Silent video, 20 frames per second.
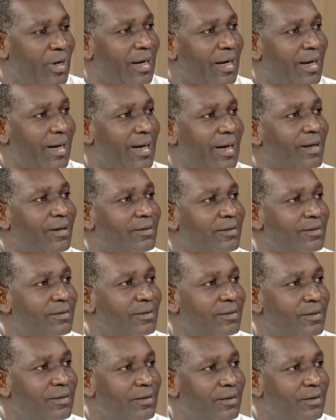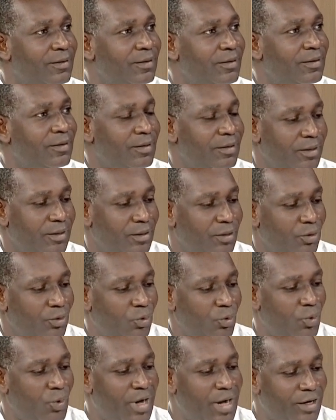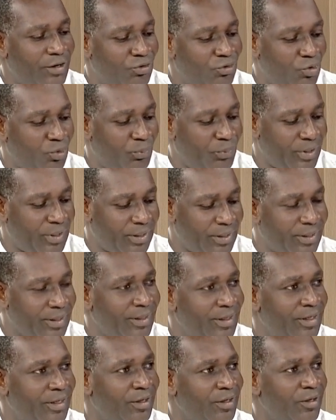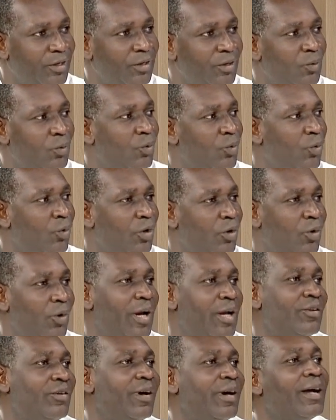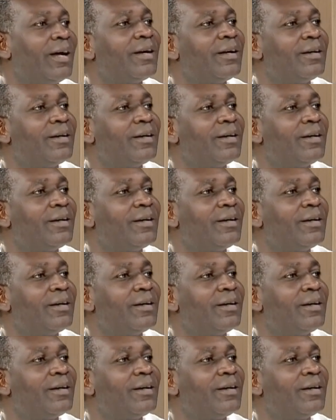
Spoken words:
account. You are asked to bring collateral.